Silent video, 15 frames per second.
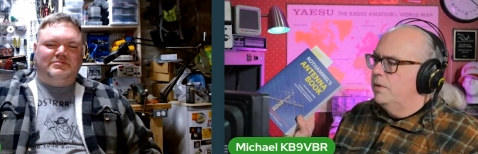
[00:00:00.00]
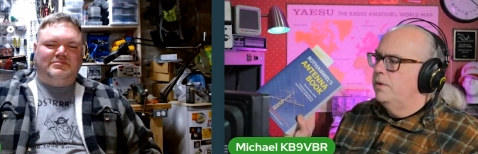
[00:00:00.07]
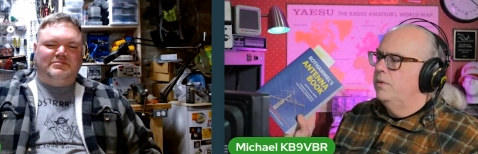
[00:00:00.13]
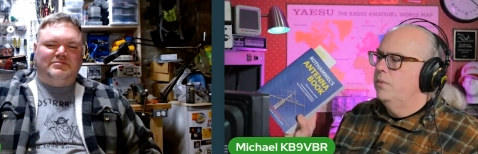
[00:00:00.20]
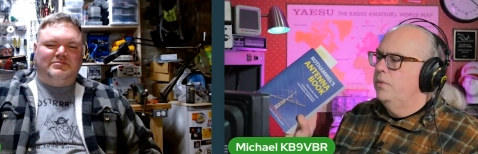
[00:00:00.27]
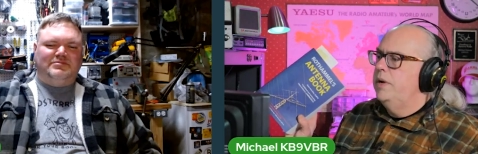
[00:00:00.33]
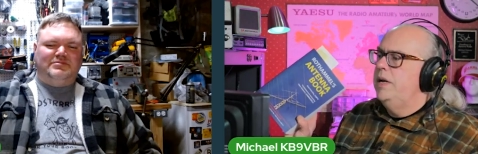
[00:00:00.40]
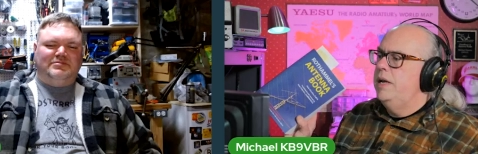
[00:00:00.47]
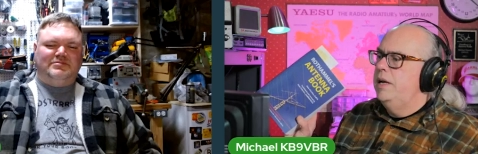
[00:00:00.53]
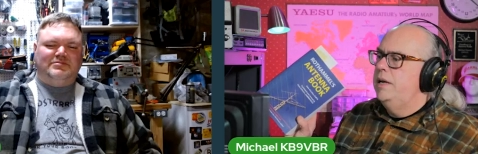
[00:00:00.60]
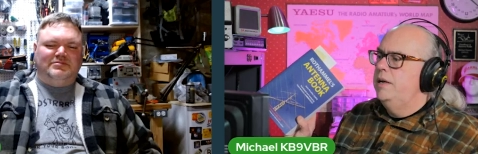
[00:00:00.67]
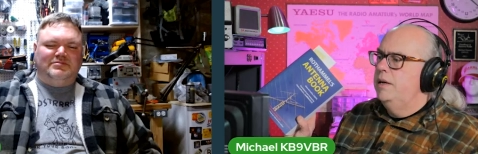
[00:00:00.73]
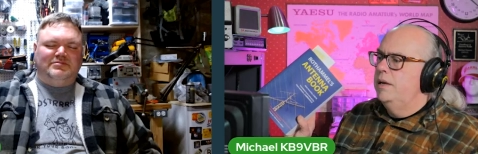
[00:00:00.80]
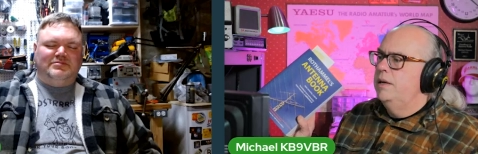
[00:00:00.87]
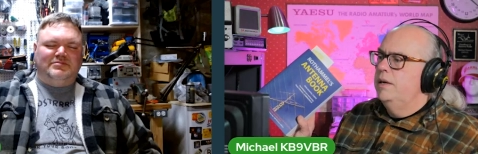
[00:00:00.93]

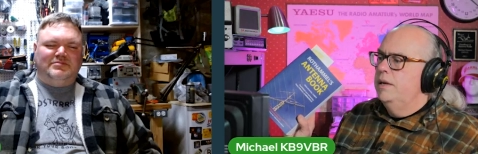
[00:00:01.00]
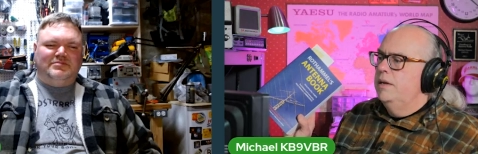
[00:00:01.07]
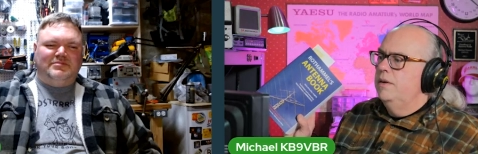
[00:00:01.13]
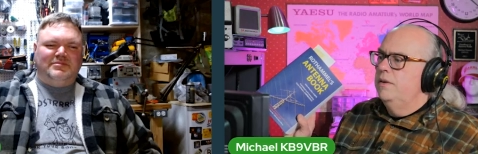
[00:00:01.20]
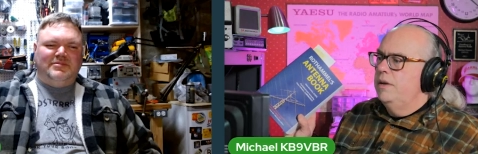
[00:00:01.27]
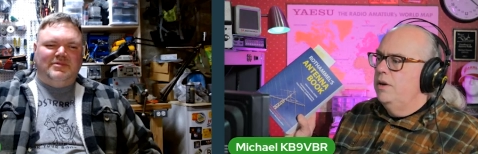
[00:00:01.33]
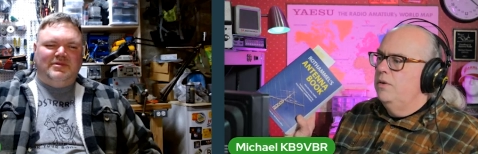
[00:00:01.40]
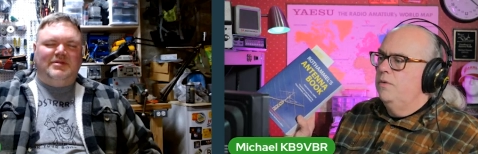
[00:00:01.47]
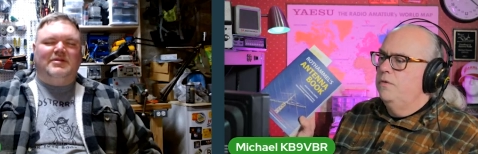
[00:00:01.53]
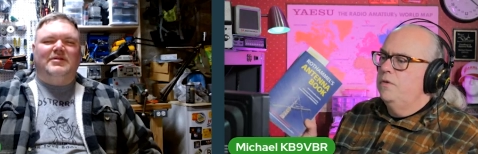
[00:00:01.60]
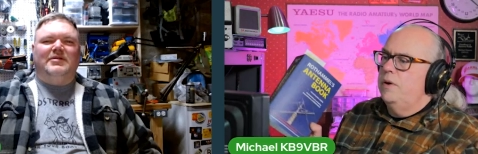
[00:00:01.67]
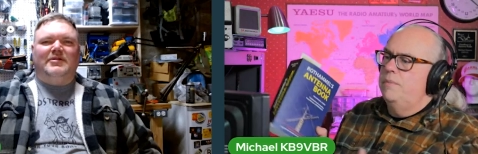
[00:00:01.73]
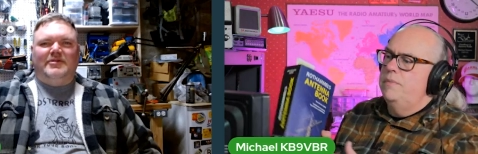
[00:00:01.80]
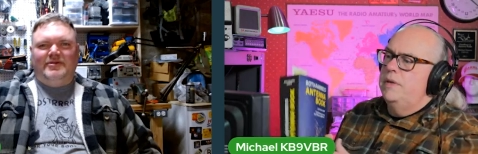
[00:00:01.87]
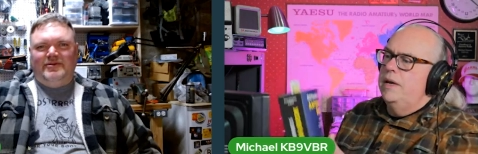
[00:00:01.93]
Speaker 1: read you know
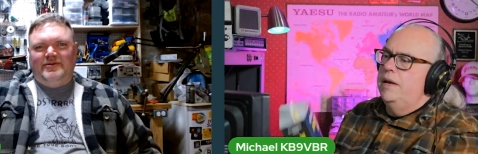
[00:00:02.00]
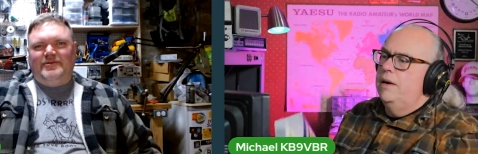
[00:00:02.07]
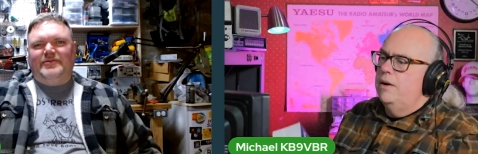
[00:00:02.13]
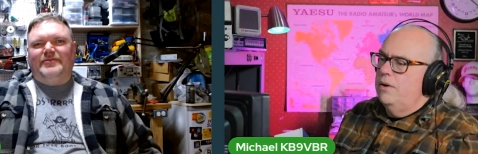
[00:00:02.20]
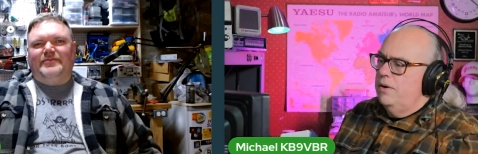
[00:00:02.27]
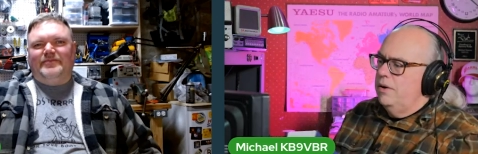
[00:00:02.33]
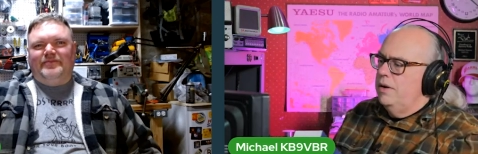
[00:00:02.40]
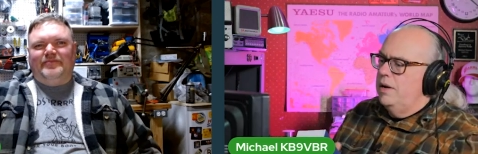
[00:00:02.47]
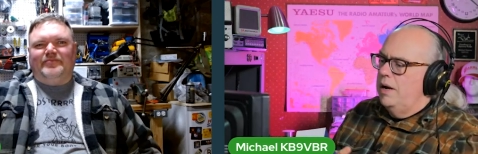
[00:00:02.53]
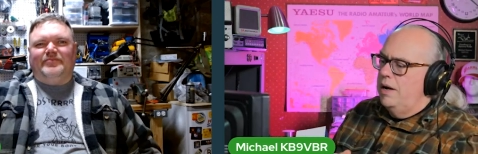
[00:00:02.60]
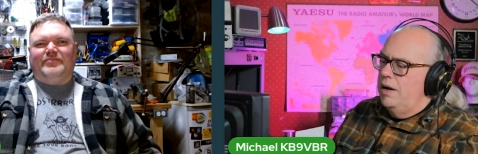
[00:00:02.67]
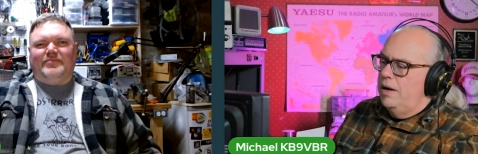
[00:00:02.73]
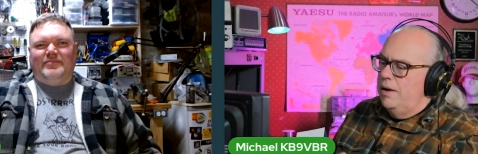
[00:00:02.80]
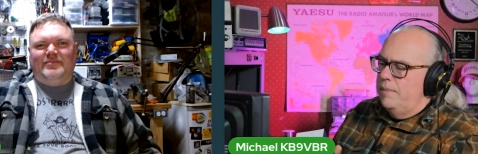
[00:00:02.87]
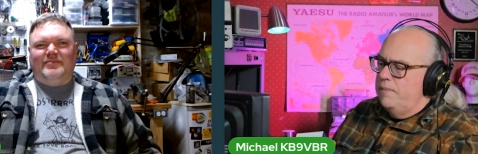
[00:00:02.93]
from there
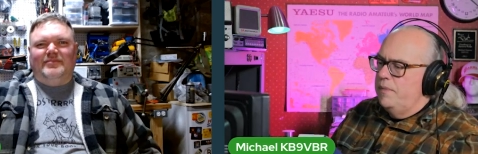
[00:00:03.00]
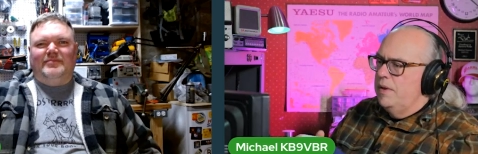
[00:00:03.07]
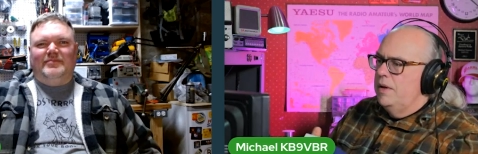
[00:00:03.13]
um,